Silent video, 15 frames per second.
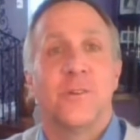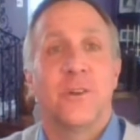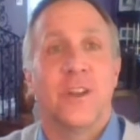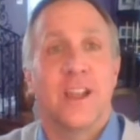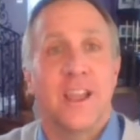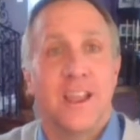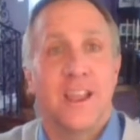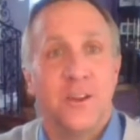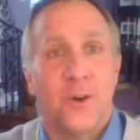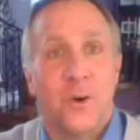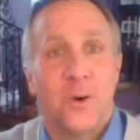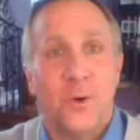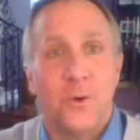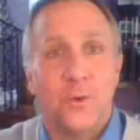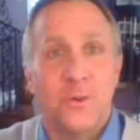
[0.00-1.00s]
four, and
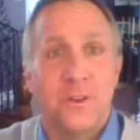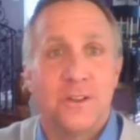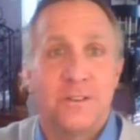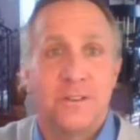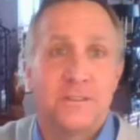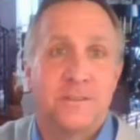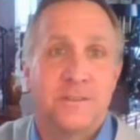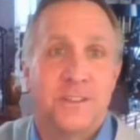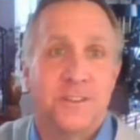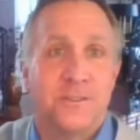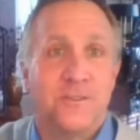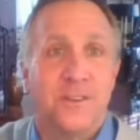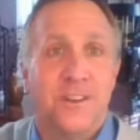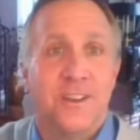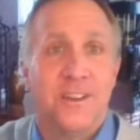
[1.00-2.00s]
hold.
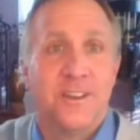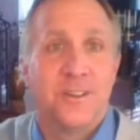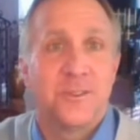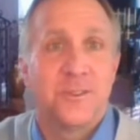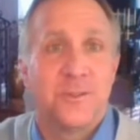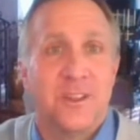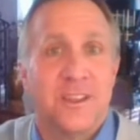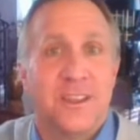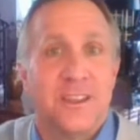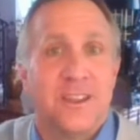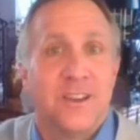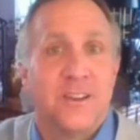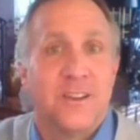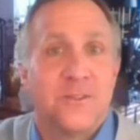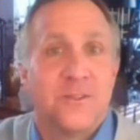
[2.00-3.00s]
Two, three,
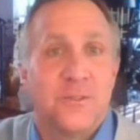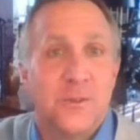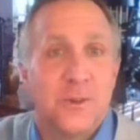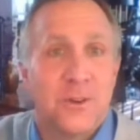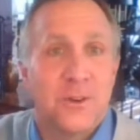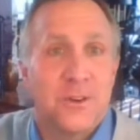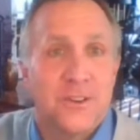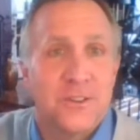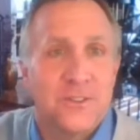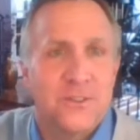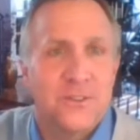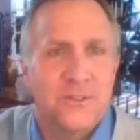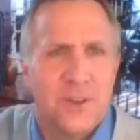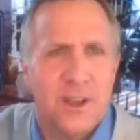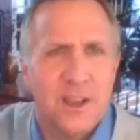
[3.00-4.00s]
four,
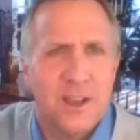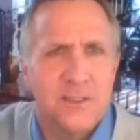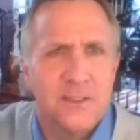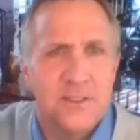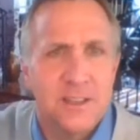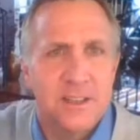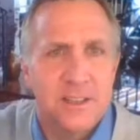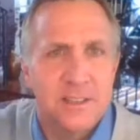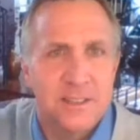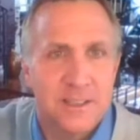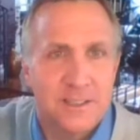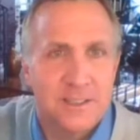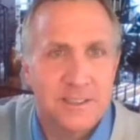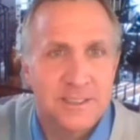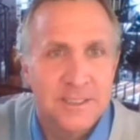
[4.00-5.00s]
five,
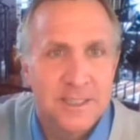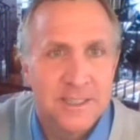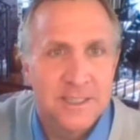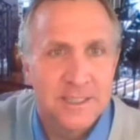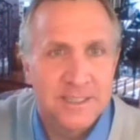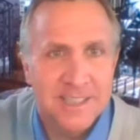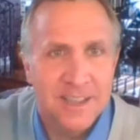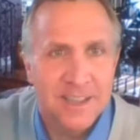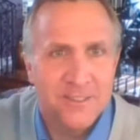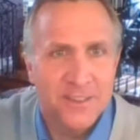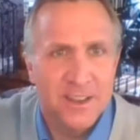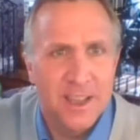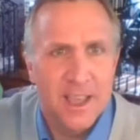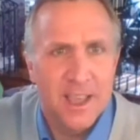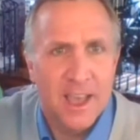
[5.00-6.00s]
six,
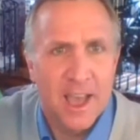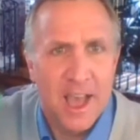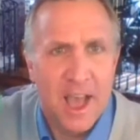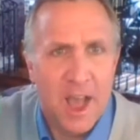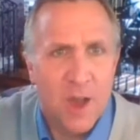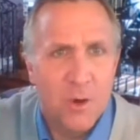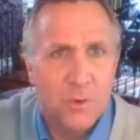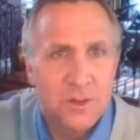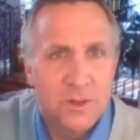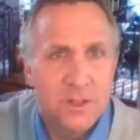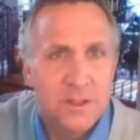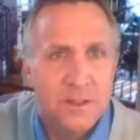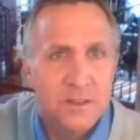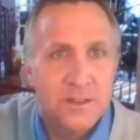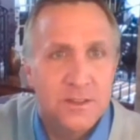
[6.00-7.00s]
seven,
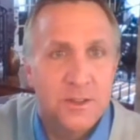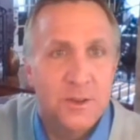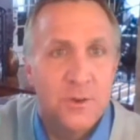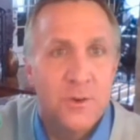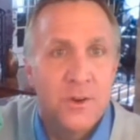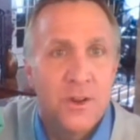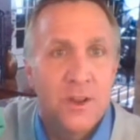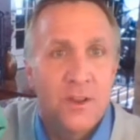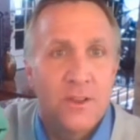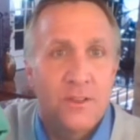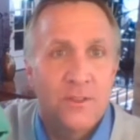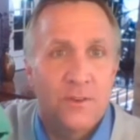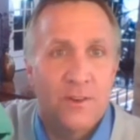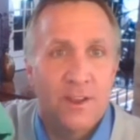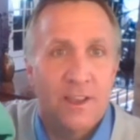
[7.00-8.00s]
out. Two,
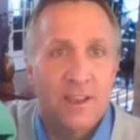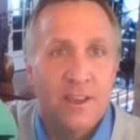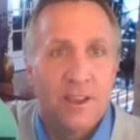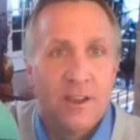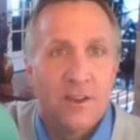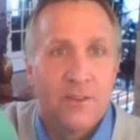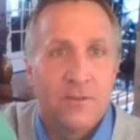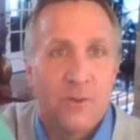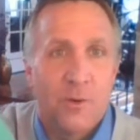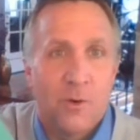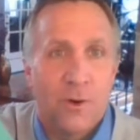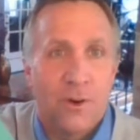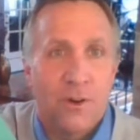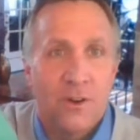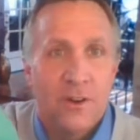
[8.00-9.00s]
three,
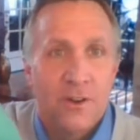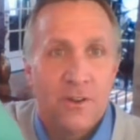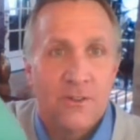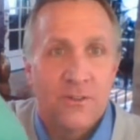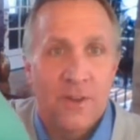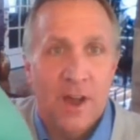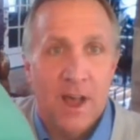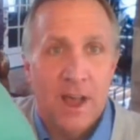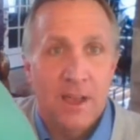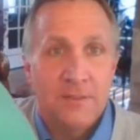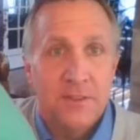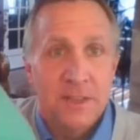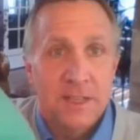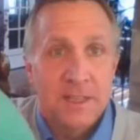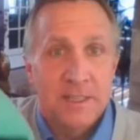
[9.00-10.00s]
four,
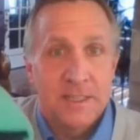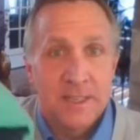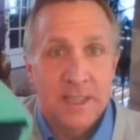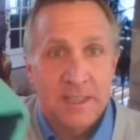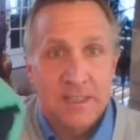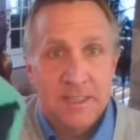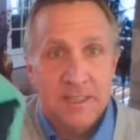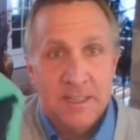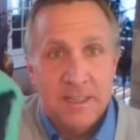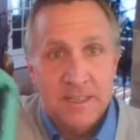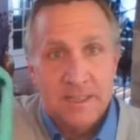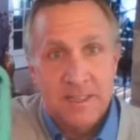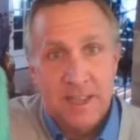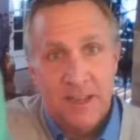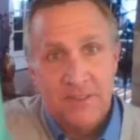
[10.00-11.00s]
five, six,
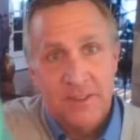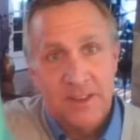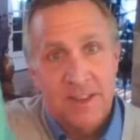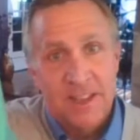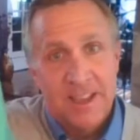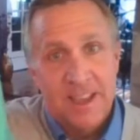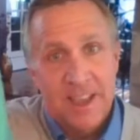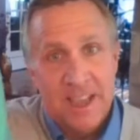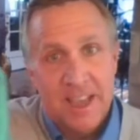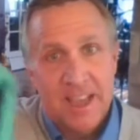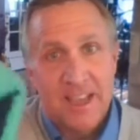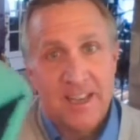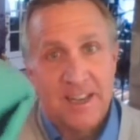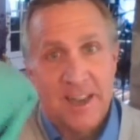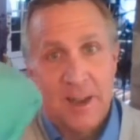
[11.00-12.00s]
seven,
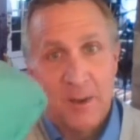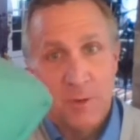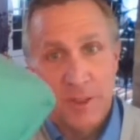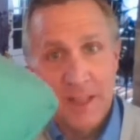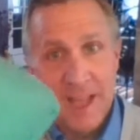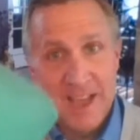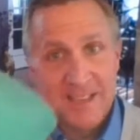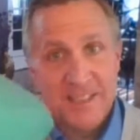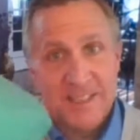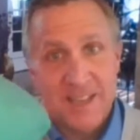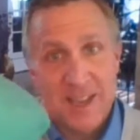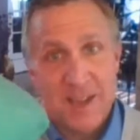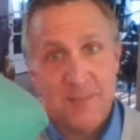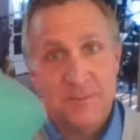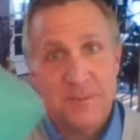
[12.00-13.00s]
eight. And
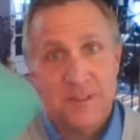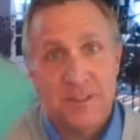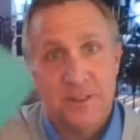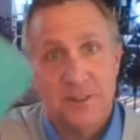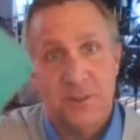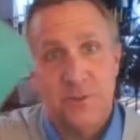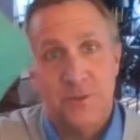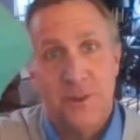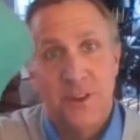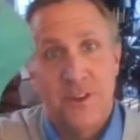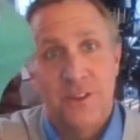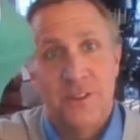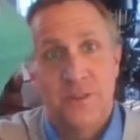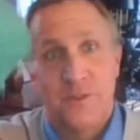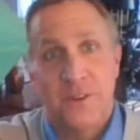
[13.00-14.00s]
last time, two,
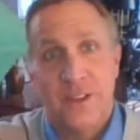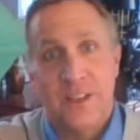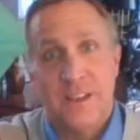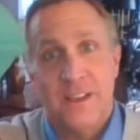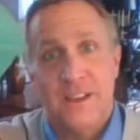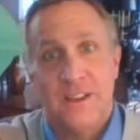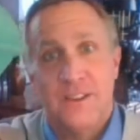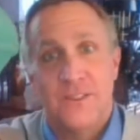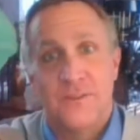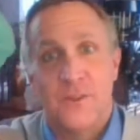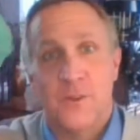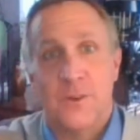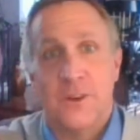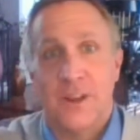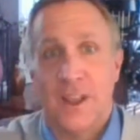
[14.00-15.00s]
three,
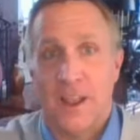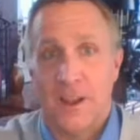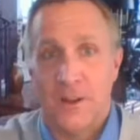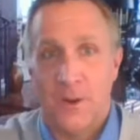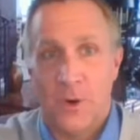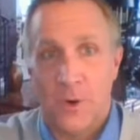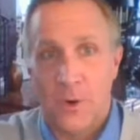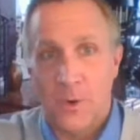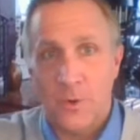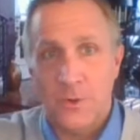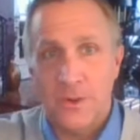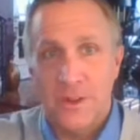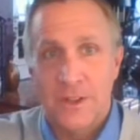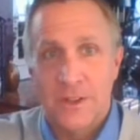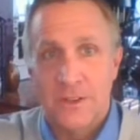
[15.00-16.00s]
four and
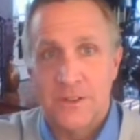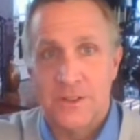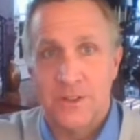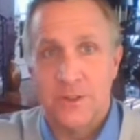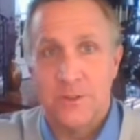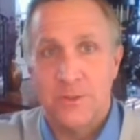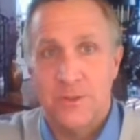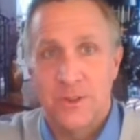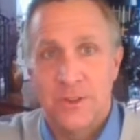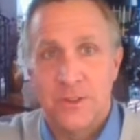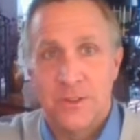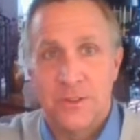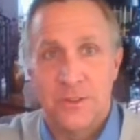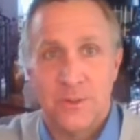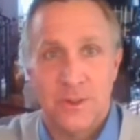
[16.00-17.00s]
hold, two,
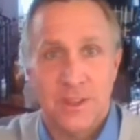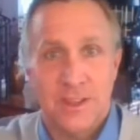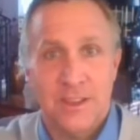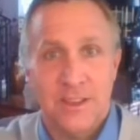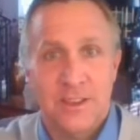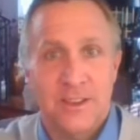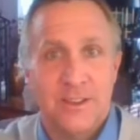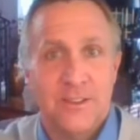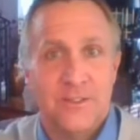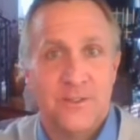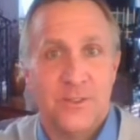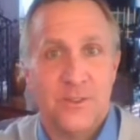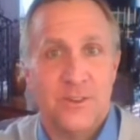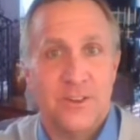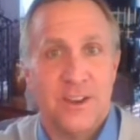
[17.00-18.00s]
three,
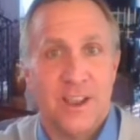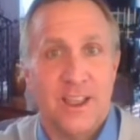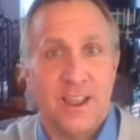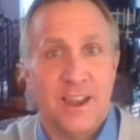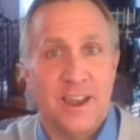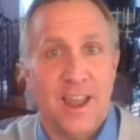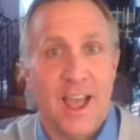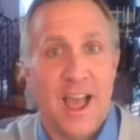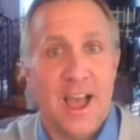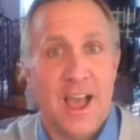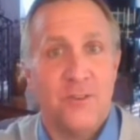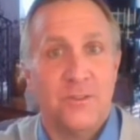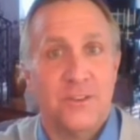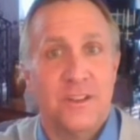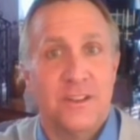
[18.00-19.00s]
four and
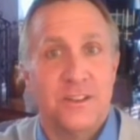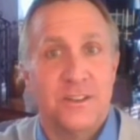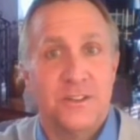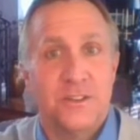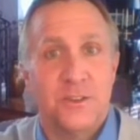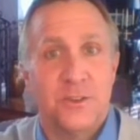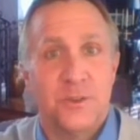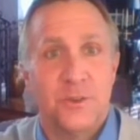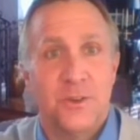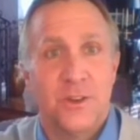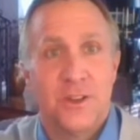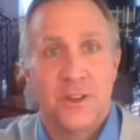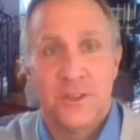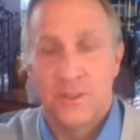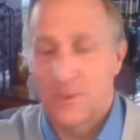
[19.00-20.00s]
out,
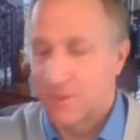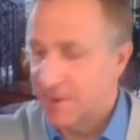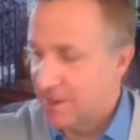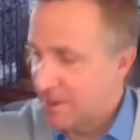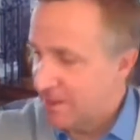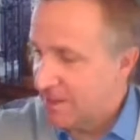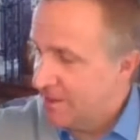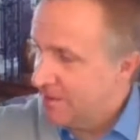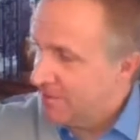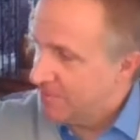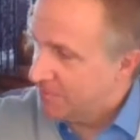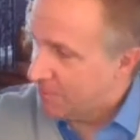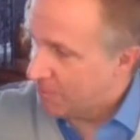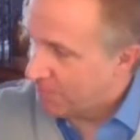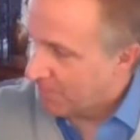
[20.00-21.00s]
two, three,
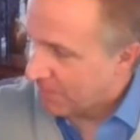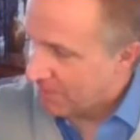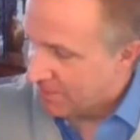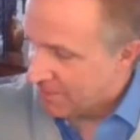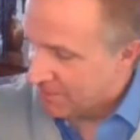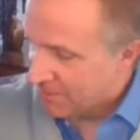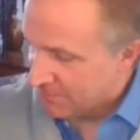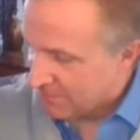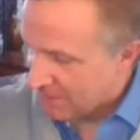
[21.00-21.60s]
four,